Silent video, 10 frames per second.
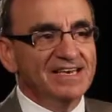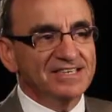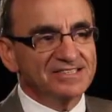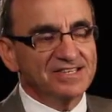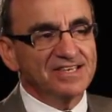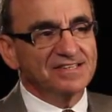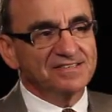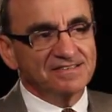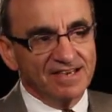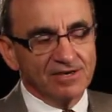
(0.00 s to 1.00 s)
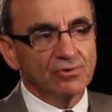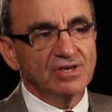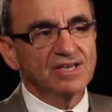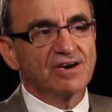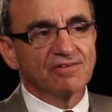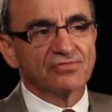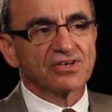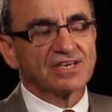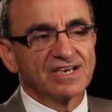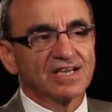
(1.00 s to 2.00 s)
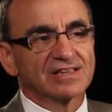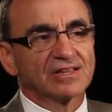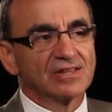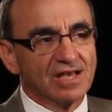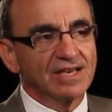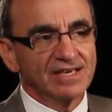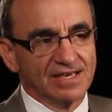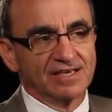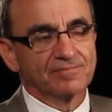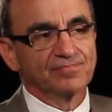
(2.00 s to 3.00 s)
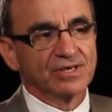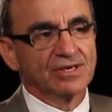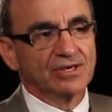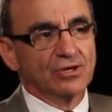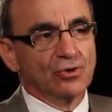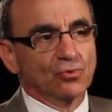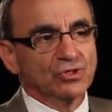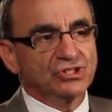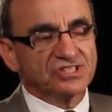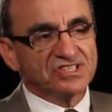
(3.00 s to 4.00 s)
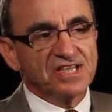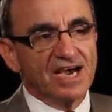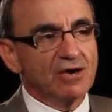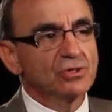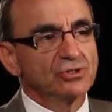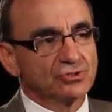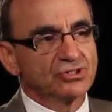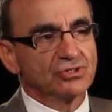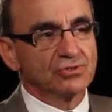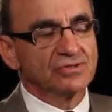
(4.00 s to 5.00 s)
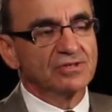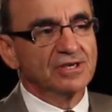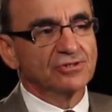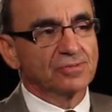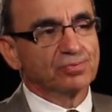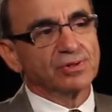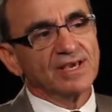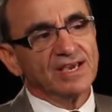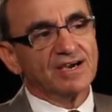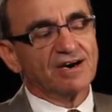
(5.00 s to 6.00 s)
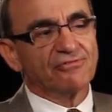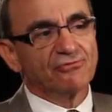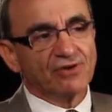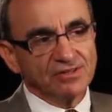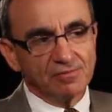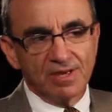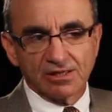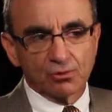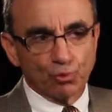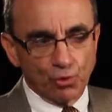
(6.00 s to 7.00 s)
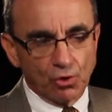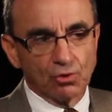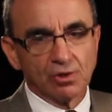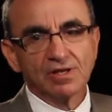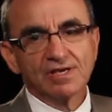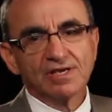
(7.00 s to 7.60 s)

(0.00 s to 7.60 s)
is the integrity of the gut lining which is now understood to play a fundamental role